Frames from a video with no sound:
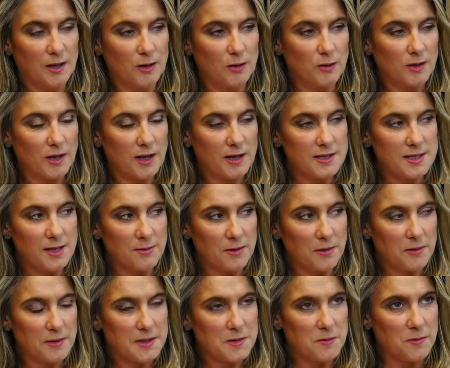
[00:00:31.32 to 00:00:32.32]
Look, at
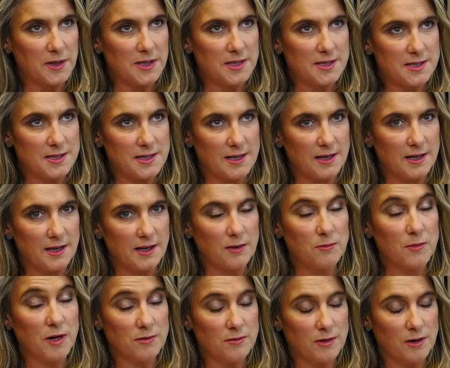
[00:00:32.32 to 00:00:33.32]
WSBC,
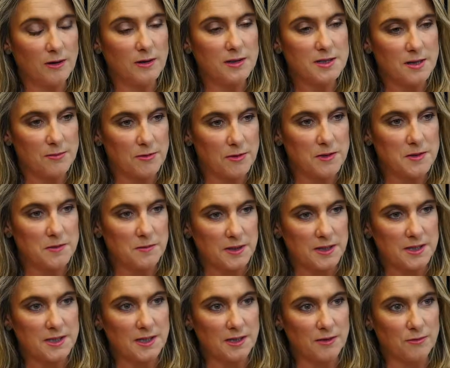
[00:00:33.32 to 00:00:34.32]
my role at
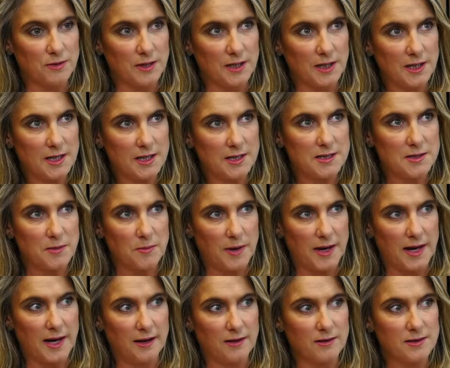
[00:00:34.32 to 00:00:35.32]
WSBC really is
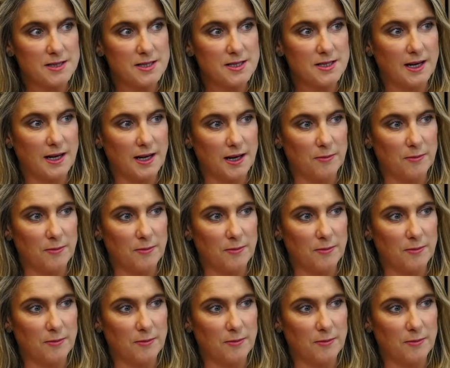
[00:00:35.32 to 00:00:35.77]
about